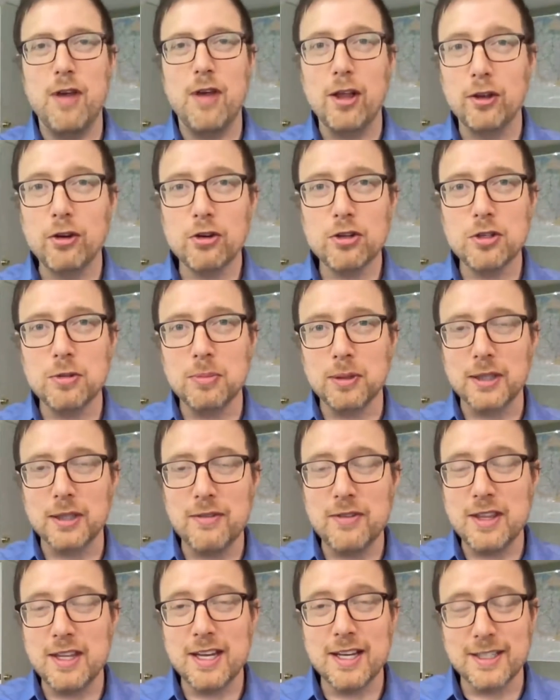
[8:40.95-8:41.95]
failure to
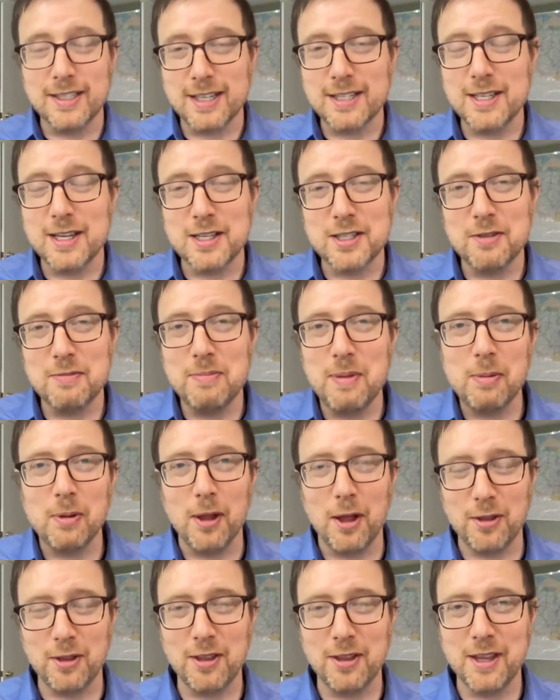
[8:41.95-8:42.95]
believe in the existence of
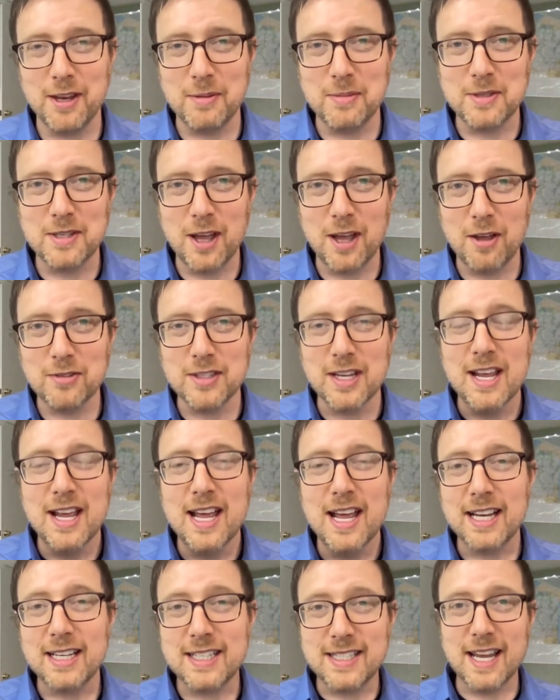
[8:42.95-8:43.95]
people other than themselves
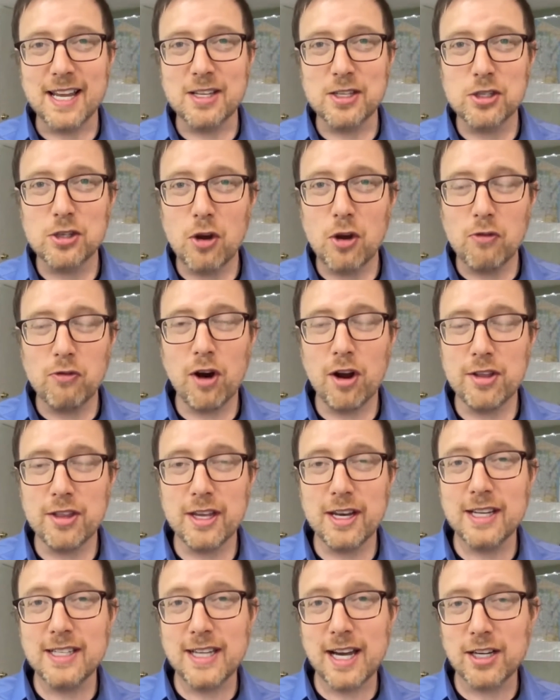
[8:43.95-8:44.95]
extends so far
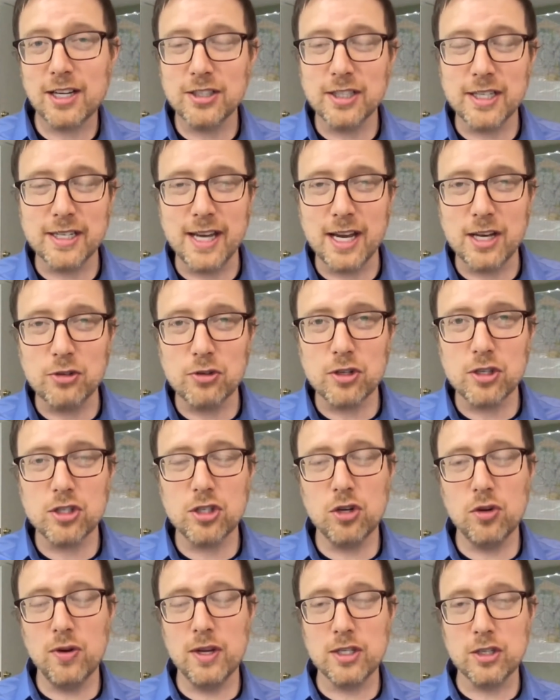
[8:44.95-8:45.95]
that it's actually dangerous
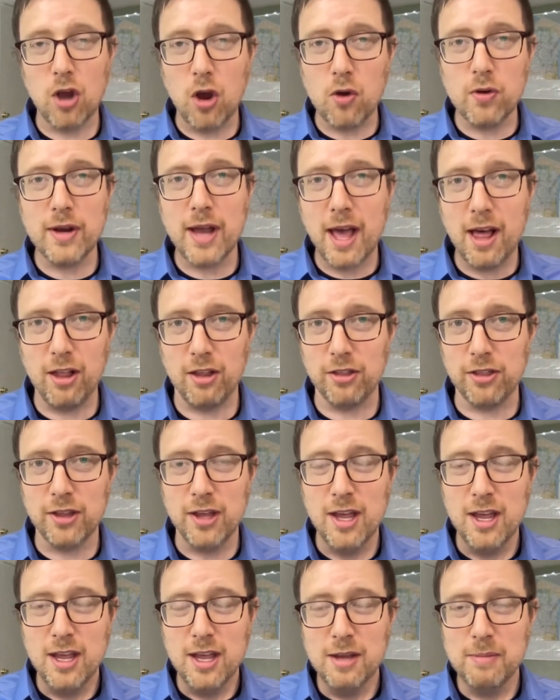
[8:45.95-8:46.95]
to his own
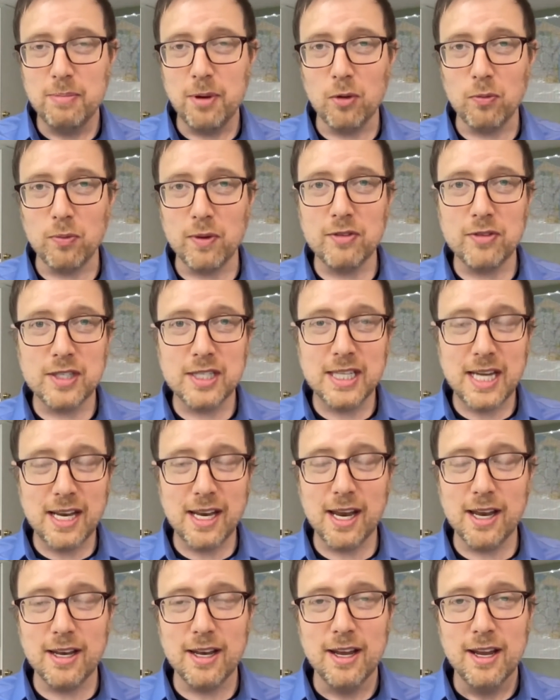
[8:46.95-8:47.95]
health. But we've
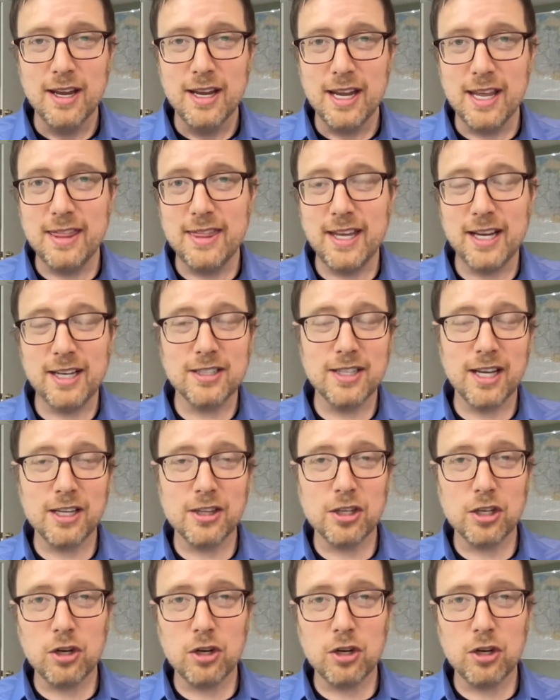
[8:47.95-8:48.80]
seen it in things like